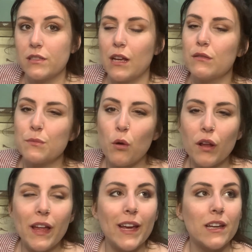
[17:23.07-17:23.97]
it was more
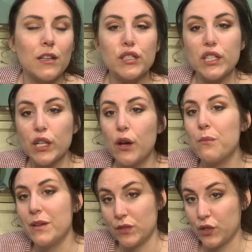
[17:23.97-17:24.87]
like a slow
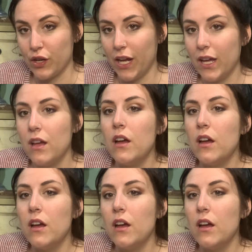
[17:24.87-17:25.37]
mystery,